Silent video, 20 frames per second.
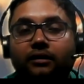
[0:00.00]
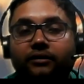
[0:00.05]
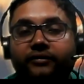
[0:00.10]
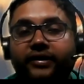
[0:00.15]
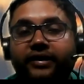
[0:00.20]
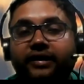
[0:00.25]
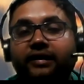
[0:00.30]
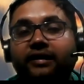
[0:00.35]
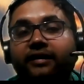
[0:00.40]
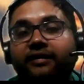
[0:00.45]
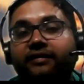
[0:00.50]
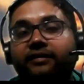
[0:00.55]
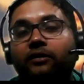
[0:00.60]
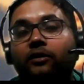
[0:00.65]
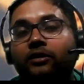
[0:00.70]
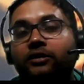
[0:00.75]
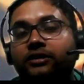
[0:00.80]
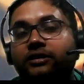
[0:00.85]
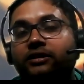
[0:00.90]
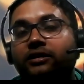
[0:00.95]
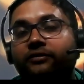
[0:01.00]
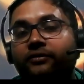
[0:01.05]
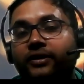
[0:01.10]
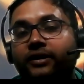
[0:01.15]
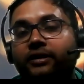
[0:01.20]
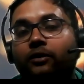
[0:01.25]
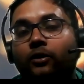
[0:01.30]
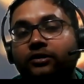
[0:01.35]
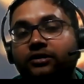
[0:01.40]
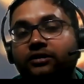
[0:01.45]
very less
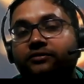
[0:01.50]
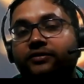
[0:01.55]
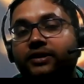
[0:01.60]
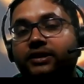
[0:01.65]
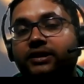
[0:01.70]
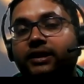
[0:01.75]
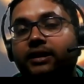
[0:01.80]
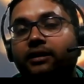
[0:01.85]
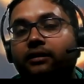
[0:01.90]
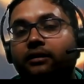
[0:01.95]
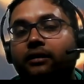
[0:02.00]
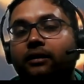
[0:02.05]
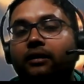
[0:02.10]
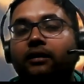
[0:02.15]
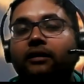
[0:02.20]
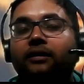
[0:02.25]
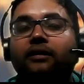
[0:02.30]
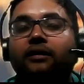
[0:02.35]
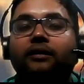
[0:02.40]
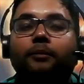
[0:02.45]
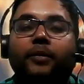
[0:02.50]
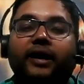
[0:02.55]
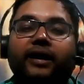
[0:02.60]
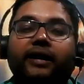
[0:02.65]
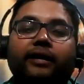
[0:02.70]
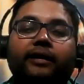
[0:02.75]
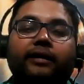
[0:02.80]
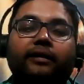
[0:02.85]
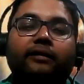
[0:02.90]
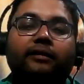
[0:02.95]
longevity
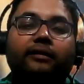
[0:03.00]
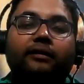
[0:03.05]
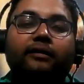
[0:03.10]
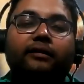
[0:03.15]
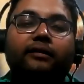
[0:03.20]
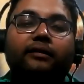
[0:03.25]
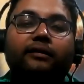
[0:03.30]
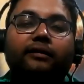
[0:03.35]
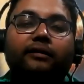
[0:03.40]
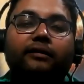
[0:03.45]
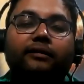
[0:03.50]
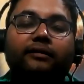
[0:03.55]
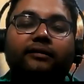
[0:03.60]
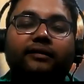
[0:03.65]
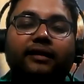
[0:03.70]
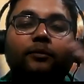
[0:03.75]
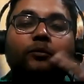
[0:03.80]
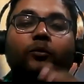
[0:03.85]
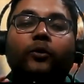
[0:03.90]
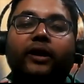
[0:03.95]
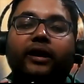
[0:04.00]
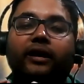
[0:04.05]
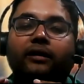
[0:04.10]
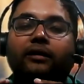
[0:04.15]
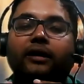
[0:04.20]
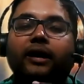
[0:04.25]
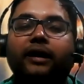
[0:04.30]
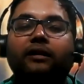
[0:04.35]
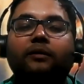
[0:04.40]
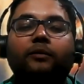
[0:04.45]
by some way,
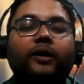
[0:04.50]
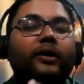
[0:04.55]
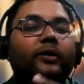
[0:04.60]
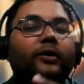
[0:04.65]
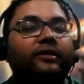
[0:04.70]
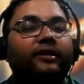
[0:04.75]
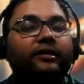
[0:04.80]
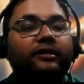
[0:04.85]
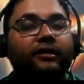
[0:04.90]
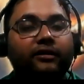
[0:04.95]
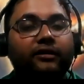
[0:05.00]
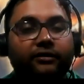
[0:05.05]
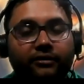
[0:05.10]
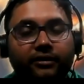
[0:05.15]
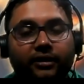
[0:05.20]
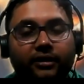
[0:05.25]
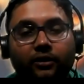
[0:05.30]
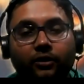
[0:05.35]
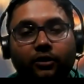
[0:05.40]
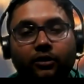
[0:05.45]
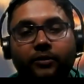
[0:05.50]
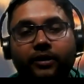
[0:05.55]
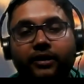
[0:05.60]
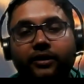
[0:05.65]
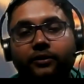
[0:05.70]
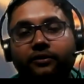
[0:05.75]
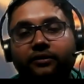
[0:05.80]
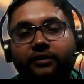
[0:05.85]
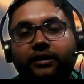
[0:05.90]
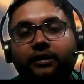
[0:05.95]
either by using tantra or by
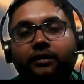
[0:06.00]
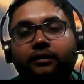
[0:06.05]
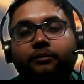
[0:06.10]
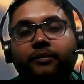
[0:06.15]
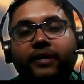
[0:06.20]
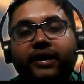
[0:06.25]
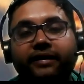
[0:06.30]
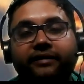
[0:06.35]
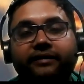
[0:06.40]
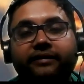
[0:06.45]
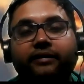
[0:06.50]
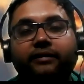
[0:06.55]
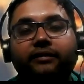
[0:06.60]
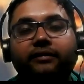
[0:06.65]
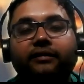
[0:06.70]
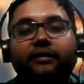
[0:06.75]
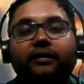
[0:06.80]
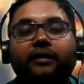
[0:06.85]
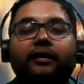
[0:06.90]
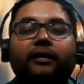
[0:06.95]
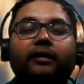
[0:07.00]
using medicines,